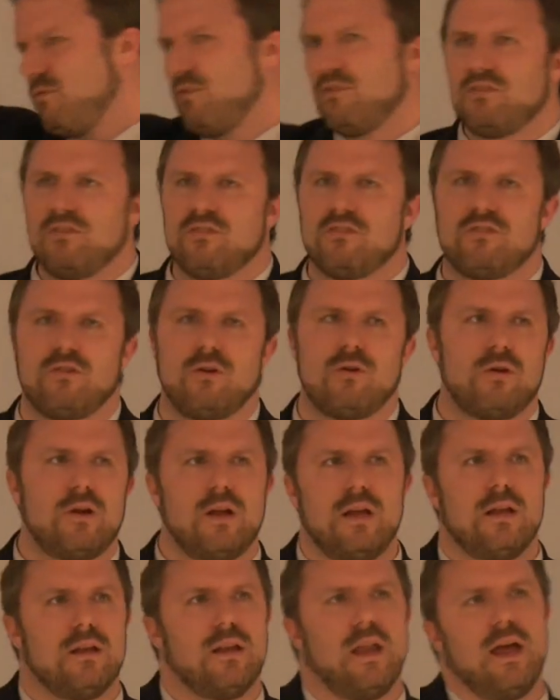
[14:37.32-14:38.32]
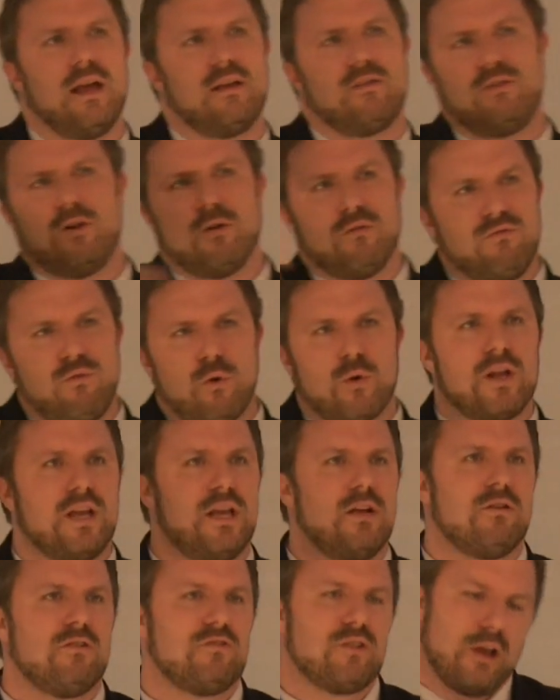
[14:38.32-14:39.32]
versus Surrey in like, you know, 40
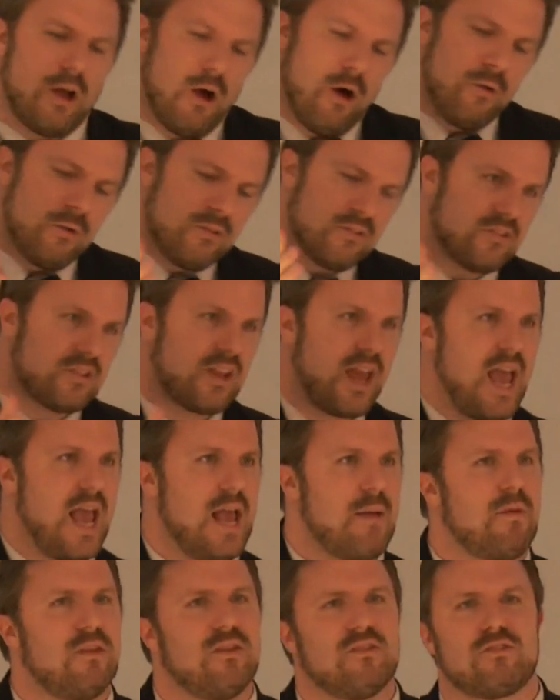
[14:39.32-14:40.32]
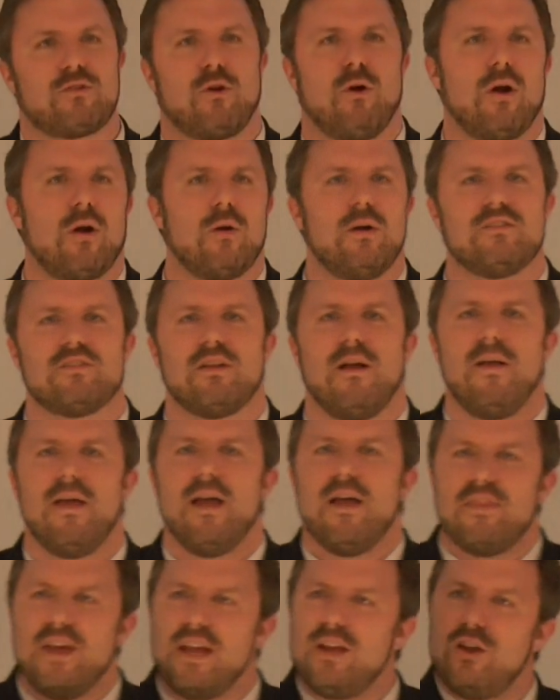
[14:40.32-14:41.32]
years ago.
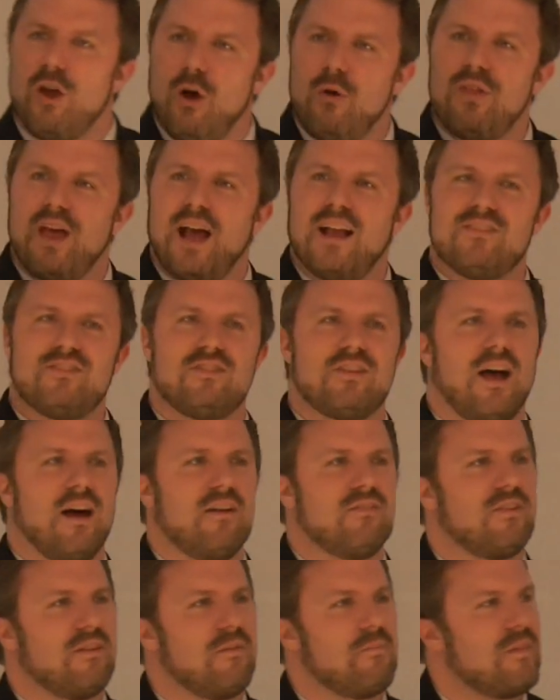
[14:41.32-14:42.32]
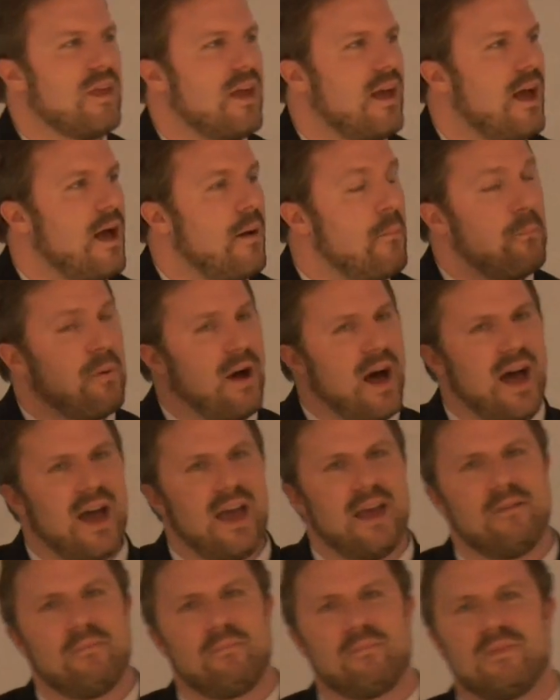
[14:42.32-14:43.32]
They know that stuff.
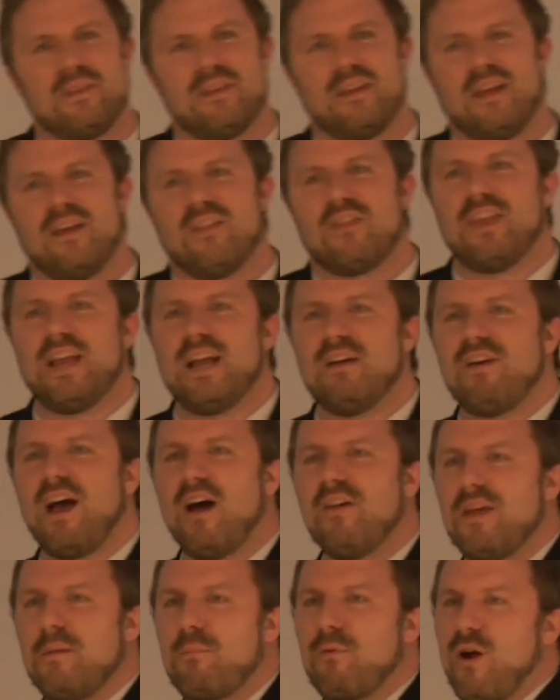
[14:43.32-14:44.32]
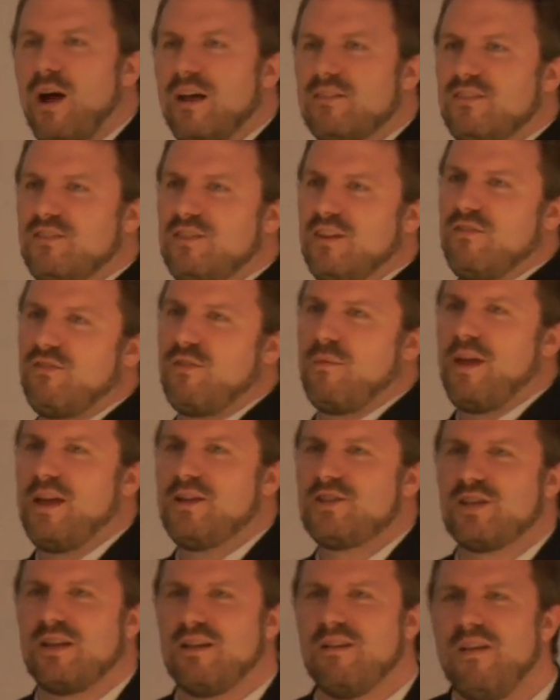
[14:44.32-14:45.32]
But think of how they process
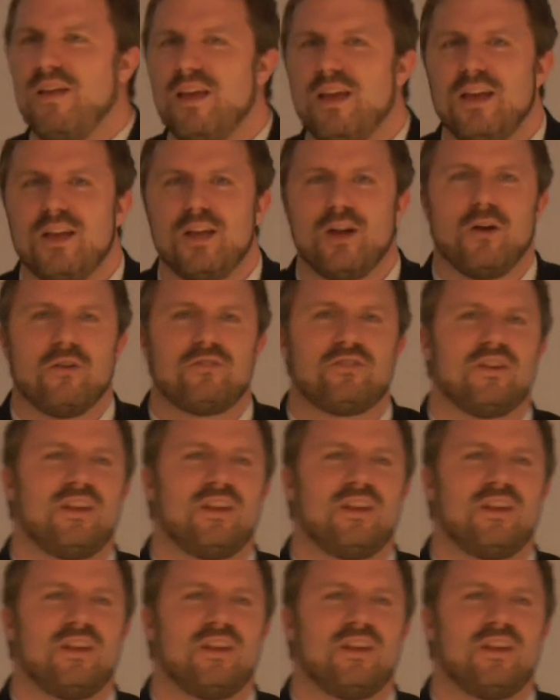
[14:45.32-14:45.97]
information. You know, so